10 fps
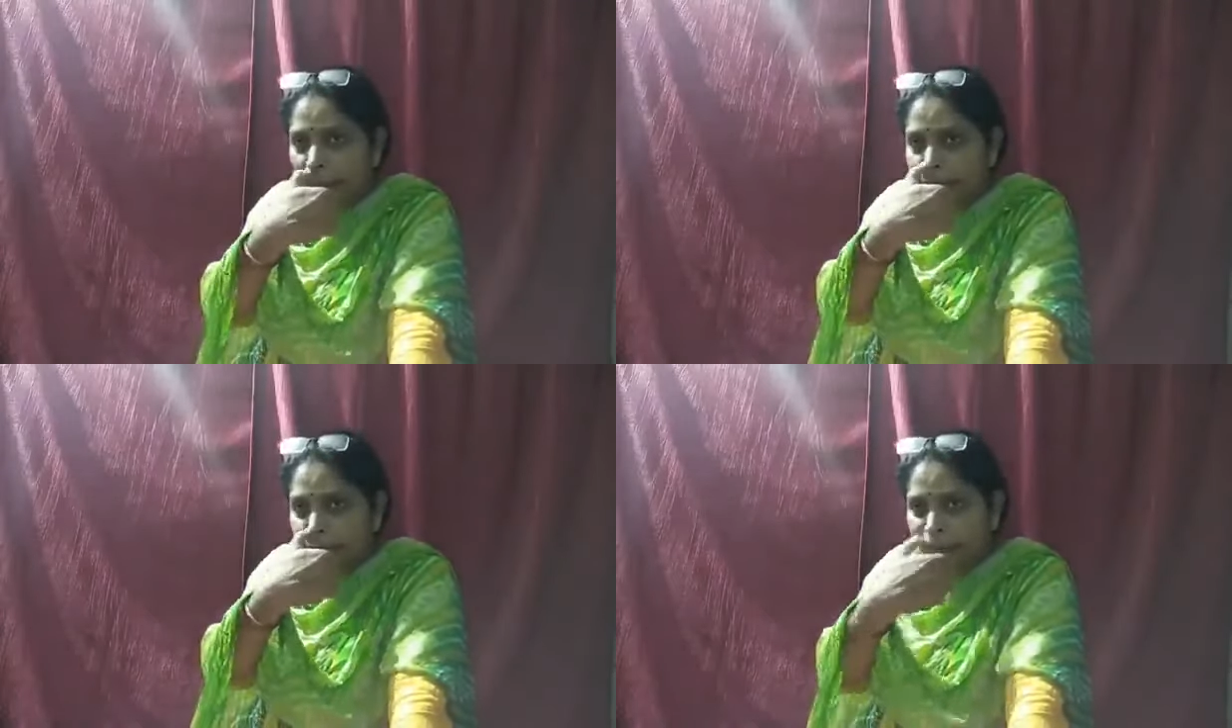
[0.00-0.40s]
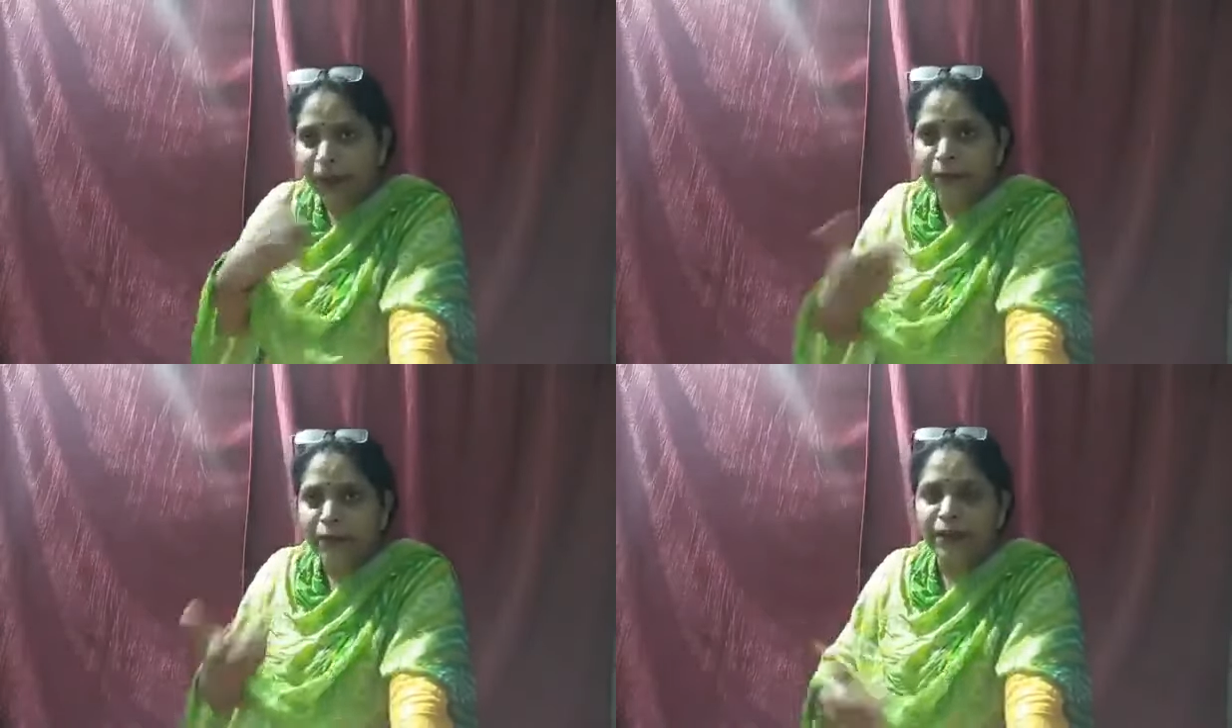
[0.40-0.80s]
So
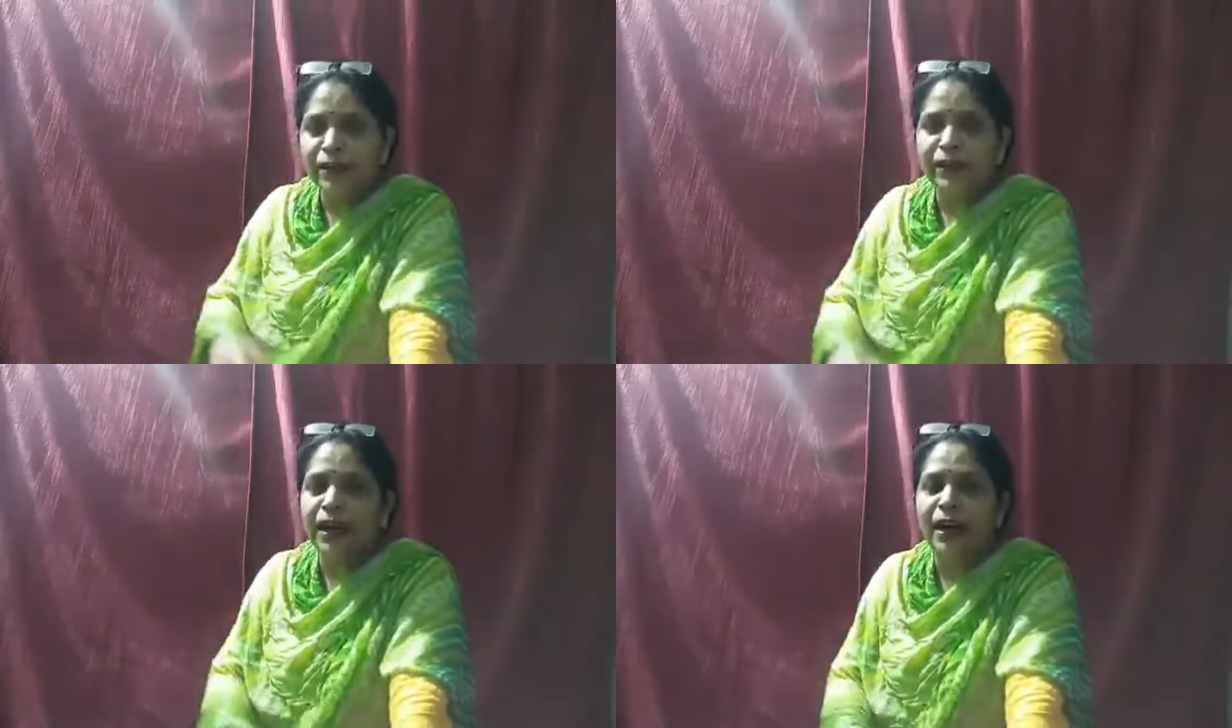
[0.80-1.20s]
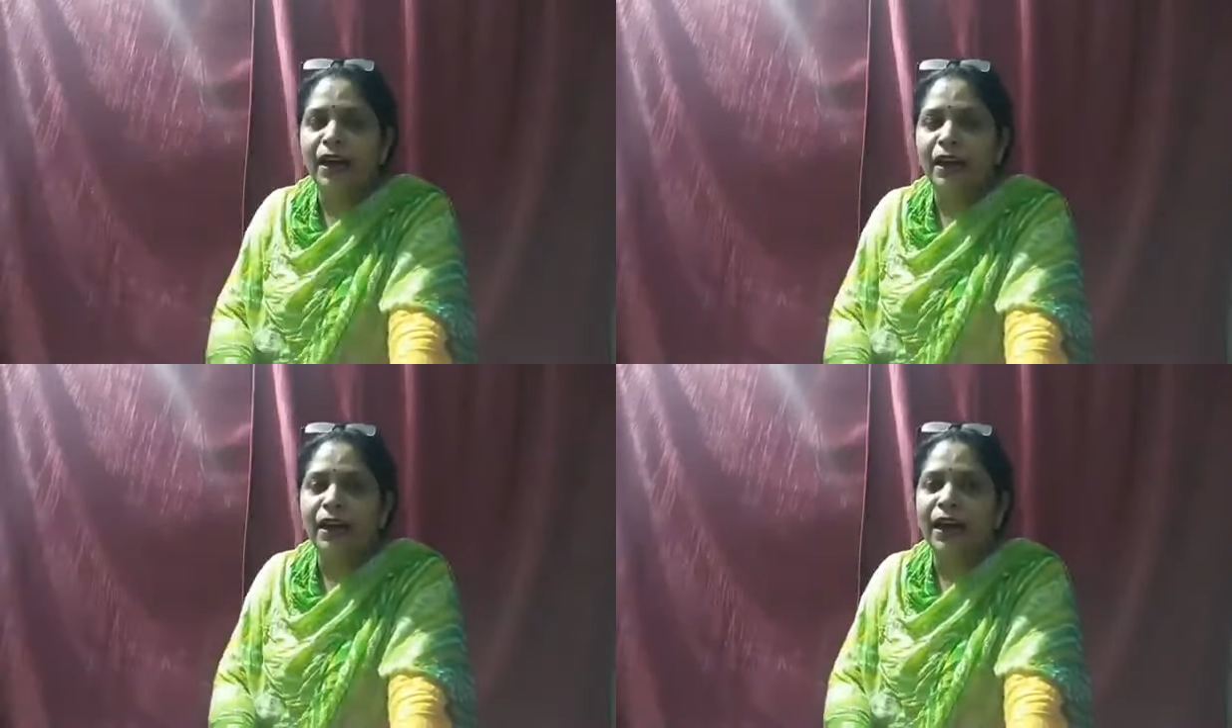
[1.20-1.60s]
he couldn't
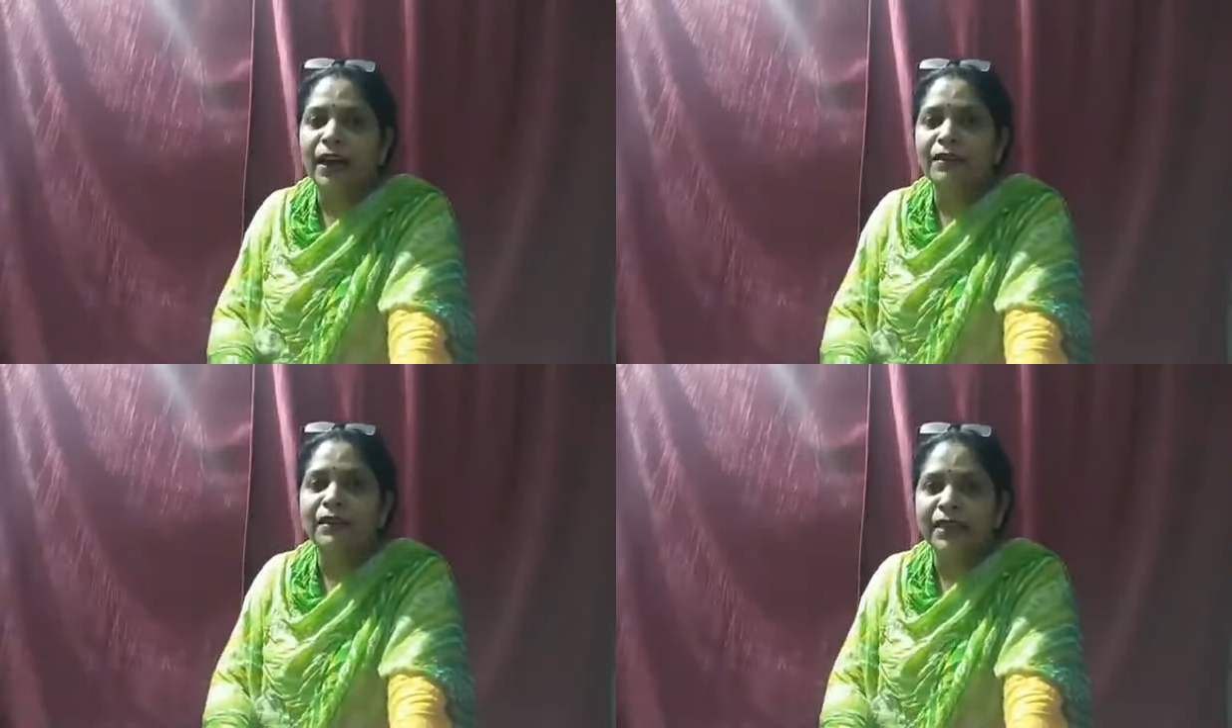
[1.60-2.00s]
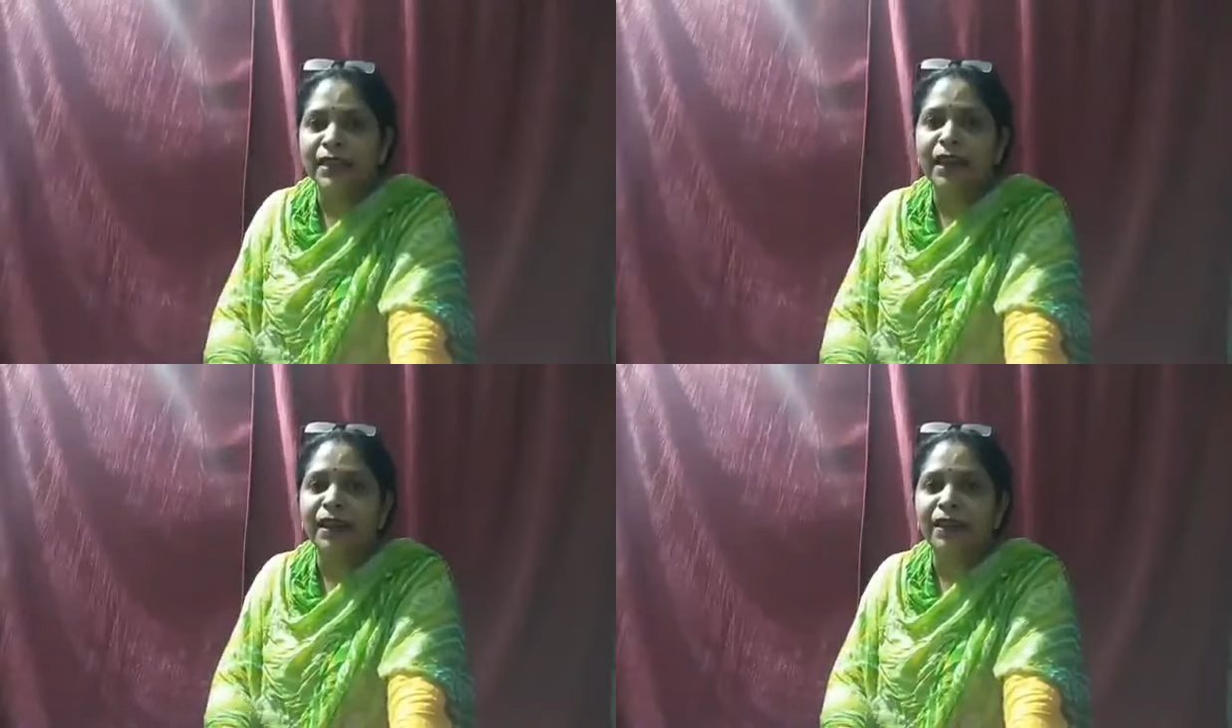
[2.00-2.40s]

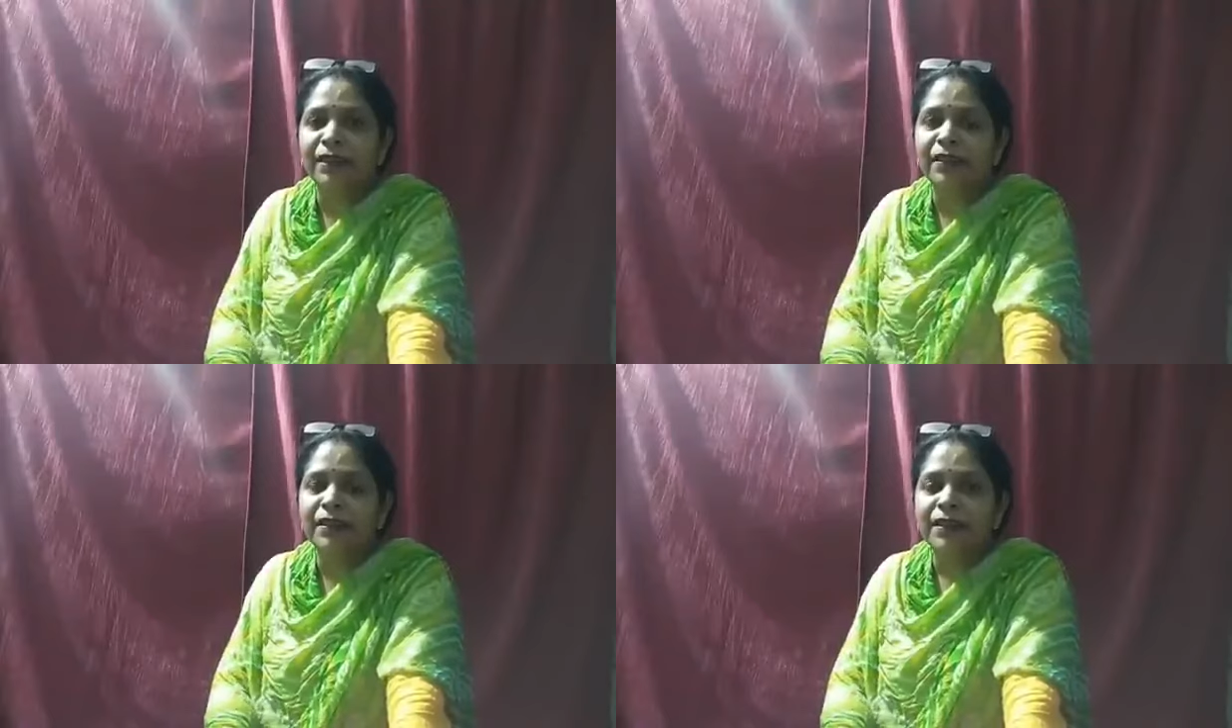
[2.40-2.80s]
understand